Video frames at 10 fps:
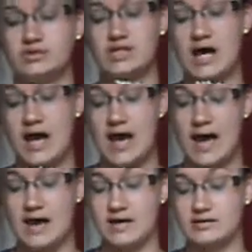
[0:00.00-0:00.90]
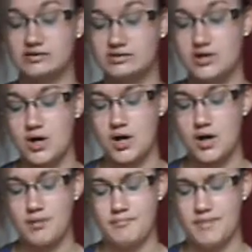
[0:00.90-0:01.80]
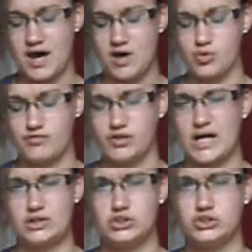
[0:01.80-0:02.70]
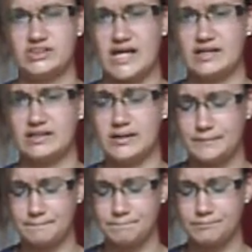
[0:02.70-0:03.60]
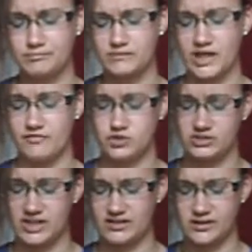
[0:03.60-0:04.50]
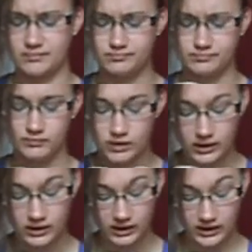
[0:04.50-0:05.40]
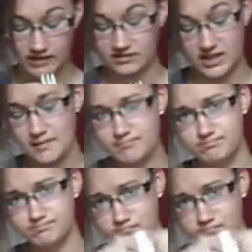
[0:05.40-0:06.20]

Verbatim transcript: so it's not as bad when you had to sand it, if you sand it. And after that,